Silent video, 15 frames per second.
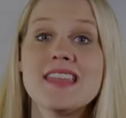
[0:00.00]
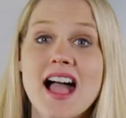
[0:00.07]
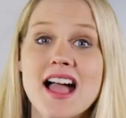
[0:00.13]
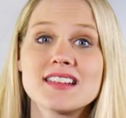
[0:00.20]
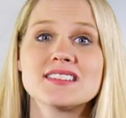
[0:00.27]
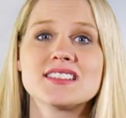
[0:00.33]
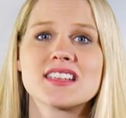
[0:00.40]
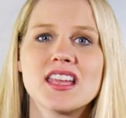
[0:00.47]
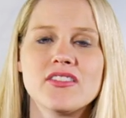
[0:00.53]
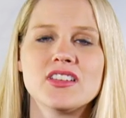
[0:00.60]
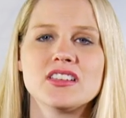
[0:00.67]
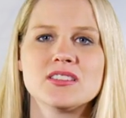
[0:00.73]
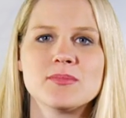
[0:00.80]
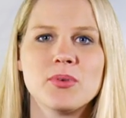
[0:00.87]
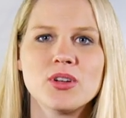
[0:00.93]
not to give
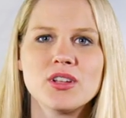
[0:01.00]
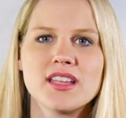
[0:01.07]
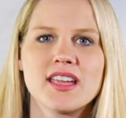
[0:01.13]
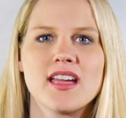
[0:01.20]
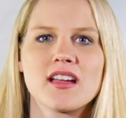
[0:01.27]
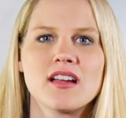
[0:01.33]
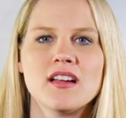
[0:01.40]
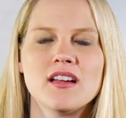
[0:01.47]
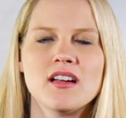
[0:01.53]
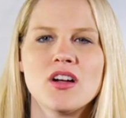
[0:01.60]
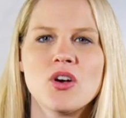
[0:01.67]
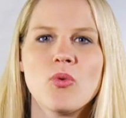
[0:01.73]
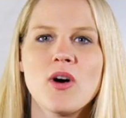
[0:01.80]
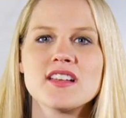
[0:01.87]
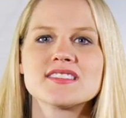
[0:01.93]
in to bullying.
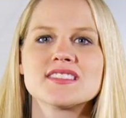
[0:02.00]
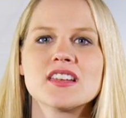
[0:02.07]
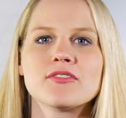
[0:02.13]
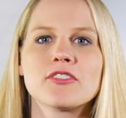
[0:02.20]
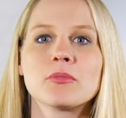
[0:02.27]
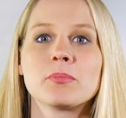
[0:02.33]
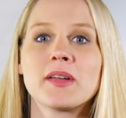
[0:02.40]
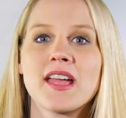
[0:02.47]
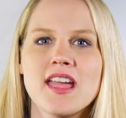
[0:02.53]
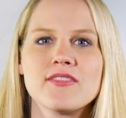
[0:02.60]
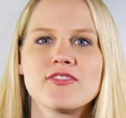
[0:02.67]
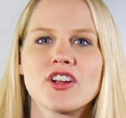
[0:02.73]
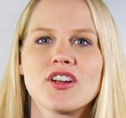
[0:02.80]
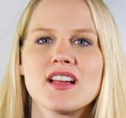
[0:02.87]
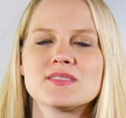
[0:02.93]
While sinful
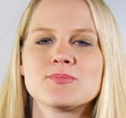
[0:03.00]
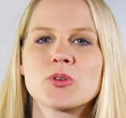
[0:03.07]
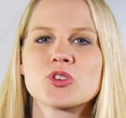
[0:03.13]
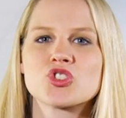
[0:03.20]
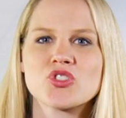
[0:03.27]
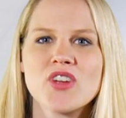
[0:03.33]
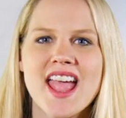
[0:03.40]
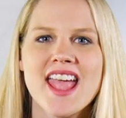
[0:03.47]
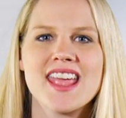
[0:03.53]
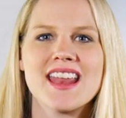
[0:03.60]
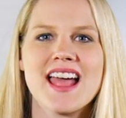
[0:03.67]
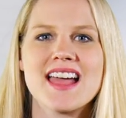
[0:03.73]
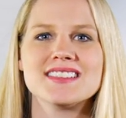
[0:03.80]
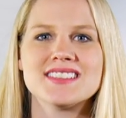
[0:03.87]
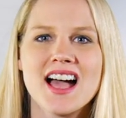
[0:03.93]
behavior is
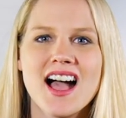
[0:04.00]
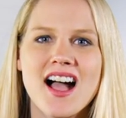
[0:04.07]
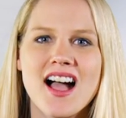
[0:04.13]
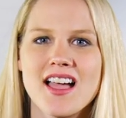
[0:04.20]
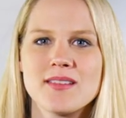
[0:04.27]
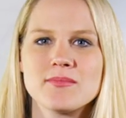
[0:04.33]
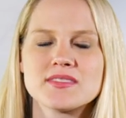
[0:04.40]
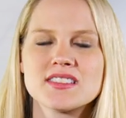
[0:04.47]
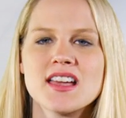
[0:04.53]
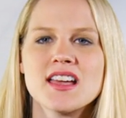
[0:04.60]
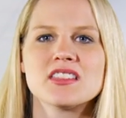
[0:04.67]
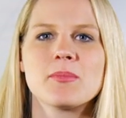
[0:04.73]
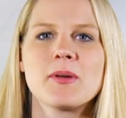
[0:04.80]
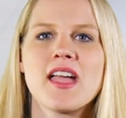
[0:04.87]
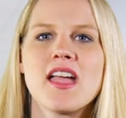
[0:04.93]
portrayed at times,
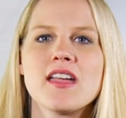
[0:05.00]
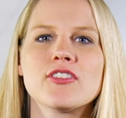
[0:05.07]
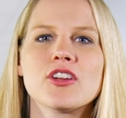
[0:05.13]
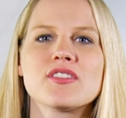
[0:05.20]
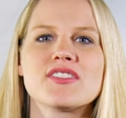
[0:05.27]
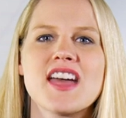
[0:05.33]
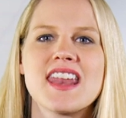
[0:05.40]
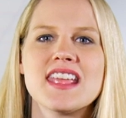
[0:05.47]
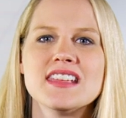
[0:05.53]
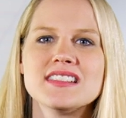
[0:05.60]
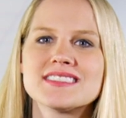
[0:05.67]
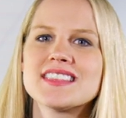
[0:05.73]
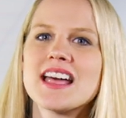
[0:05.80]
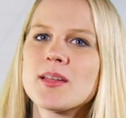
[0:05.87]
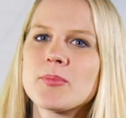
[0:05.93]
the behavior that
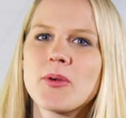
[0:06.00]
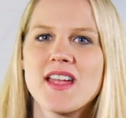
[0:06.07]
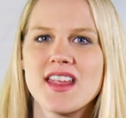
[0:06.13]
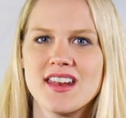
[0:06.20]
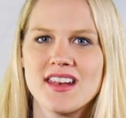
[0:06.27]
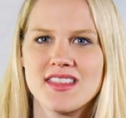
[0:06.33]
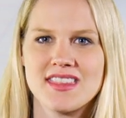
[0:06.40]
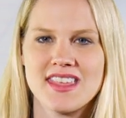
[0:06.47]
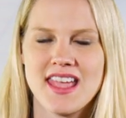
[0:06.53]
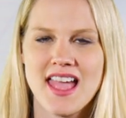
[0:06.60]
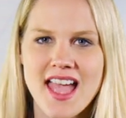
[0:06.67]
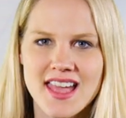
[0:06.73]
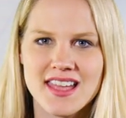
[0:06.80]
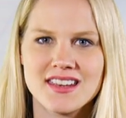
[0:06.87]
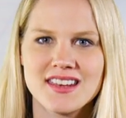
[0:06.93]
is celebrated in the
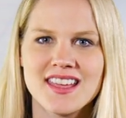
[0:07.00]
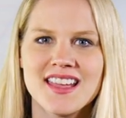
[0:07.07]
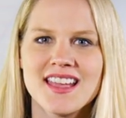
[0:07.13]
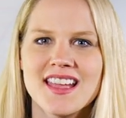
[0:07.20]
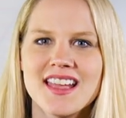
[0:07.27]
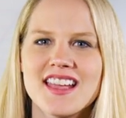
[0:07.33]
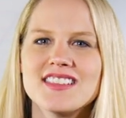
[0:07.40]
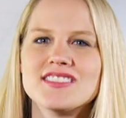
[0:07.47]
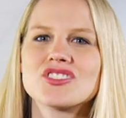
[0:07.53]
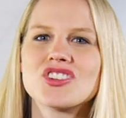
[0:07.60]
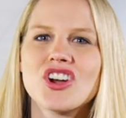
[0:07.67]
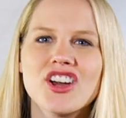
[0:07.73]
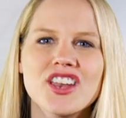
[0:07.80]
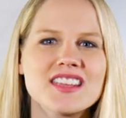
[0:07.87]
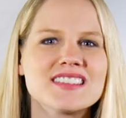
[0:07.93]
end is
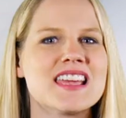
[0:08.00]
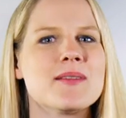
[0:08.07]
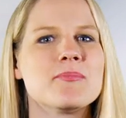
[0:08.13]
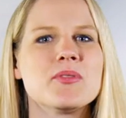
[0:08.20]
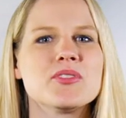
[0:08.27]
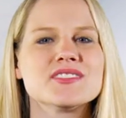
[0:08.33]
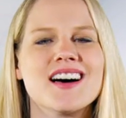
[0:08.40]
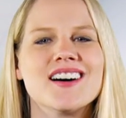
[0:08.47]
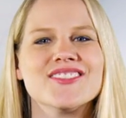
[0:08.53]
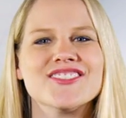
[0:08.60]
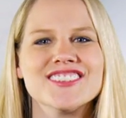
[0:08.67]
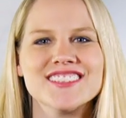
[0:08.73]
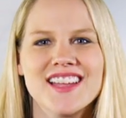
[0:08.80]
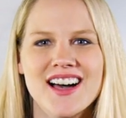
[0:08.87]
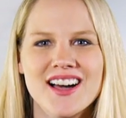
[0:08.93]
good examples of
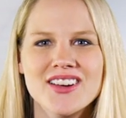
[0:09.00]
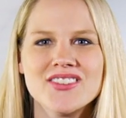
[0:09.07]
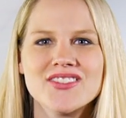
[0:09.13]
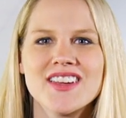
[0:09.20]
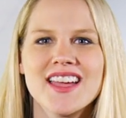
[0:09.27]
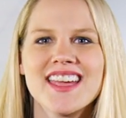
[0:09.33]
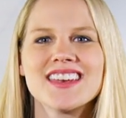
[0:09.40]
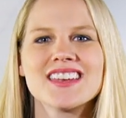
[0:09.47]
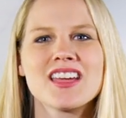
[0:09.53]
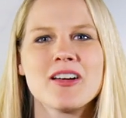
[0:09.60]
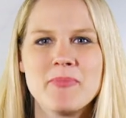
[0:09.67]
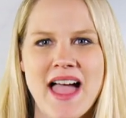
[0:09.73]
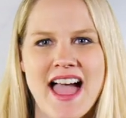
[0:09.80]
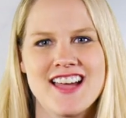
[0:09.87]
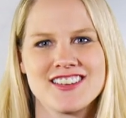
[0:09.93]
love and
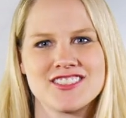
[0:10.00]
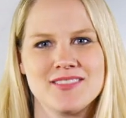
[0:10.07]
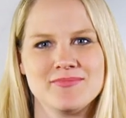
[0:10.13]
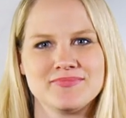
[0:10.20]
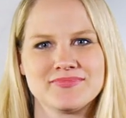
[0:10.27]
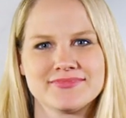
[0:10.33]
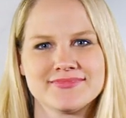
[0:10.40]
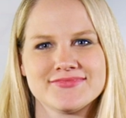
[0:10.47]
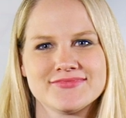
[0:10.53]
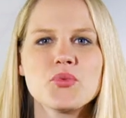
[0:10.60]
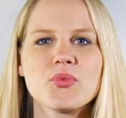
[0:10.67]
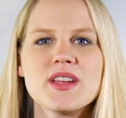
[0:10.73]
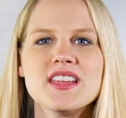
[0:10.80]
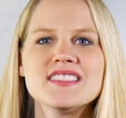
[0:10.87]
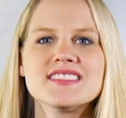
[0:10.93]
compassion.
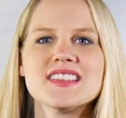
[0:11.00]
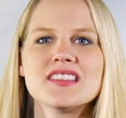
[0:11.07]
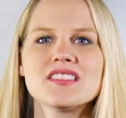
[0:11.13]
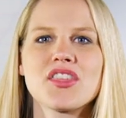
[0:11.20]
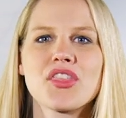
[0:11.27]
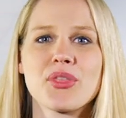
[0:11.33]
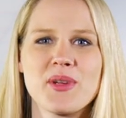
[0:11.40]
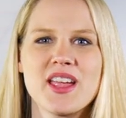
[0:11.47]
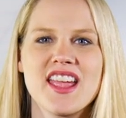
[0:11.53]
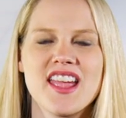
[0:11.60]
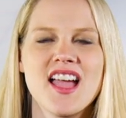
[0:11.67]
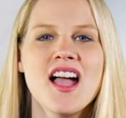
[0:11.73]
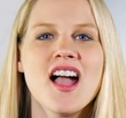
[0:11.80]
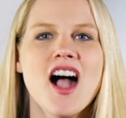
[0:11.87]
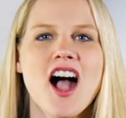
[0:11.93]
Reason three,
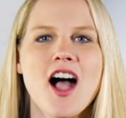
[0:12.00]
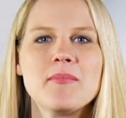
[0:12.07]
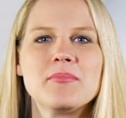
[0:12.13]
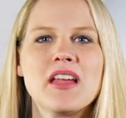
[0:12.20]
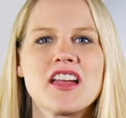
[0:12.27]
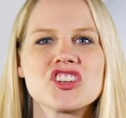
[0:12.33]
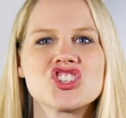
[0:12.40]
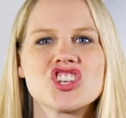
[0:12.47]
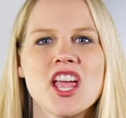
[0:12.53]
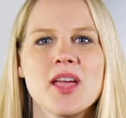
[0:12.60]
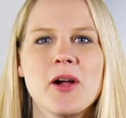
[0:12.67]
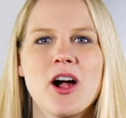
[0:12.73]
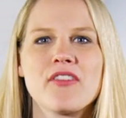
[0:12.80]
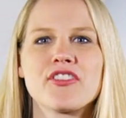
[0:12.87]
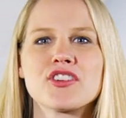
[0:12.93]
I'm Not
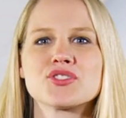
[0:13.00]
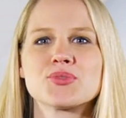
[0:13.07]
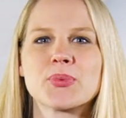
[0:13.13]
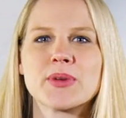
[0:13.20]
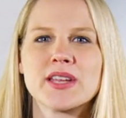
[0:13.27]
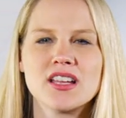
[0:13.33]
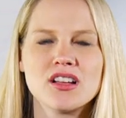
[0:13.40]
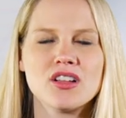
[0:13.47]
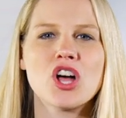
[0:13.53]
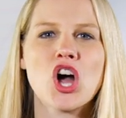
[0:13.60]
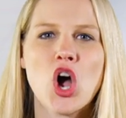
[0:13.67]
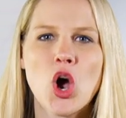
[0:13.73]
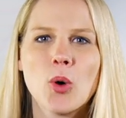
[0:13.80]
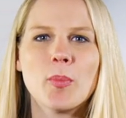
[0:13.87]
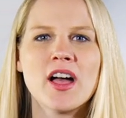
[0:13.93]
Ashamed offers real
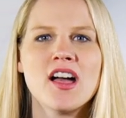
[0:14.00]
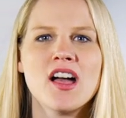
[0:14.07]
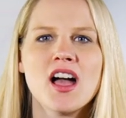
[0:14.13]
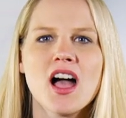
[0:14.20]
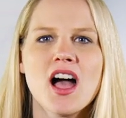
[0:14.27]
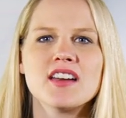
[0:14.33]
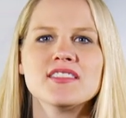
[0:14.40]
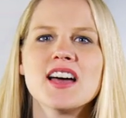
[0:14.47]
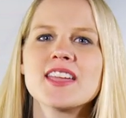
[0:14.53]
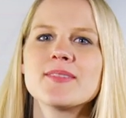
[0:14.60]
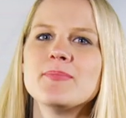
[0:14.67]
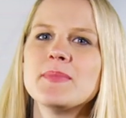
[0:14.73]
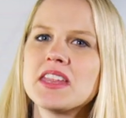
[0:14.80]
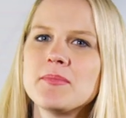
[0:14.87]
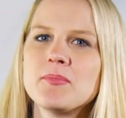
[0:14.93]
hope. Unlike
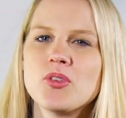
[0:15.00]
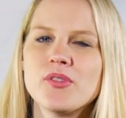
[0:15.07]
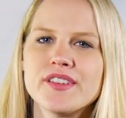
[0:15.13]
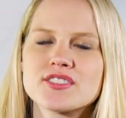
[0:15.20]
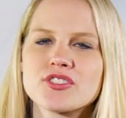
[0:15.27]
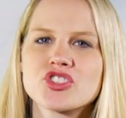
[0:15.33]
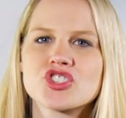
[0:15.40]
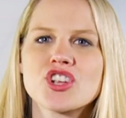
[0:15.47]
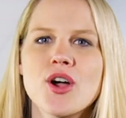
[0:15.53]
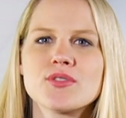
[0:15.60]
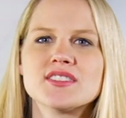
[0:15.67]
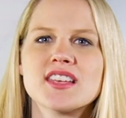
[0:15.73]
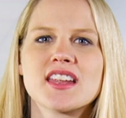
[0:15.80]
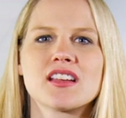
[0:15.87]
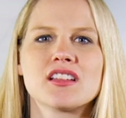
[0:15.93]
many movies or
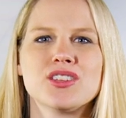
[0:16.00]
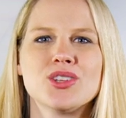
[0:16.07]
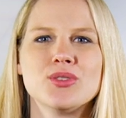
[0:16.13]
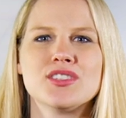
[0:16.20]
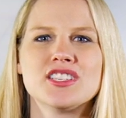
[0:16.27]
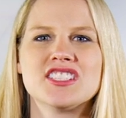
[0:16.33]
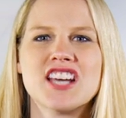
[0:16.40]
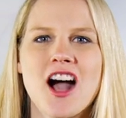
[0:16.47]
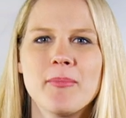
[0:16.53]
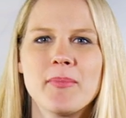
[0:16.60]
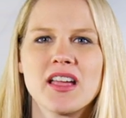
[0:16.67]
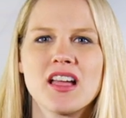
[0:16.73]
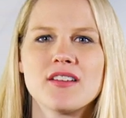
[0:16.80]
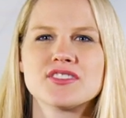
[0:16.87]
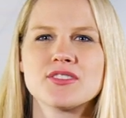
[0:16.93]
shows that include the
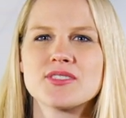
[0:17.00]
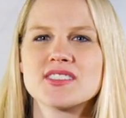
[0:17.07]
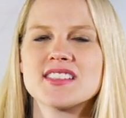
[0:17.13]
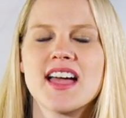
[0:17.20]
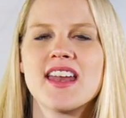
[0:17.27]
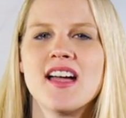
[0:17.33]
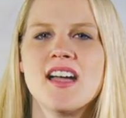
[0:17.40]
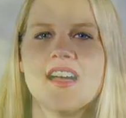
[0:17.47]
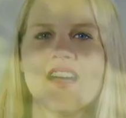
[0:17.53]
topic of suicide,